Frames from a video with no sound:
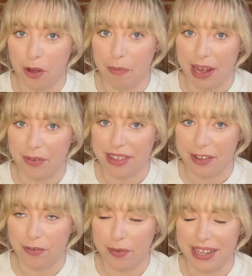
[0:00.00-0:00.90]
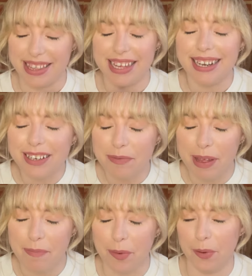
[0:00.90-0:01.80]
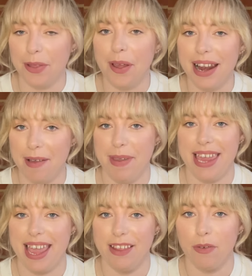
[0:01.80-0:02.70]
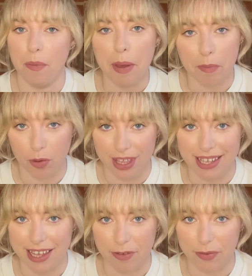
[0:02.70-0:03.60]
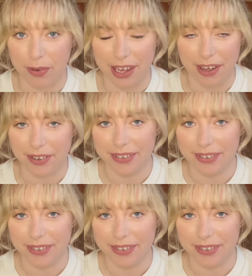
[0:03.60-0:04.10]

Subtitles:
about Silverwind a little bit more, so let me get into a bit more detail for you.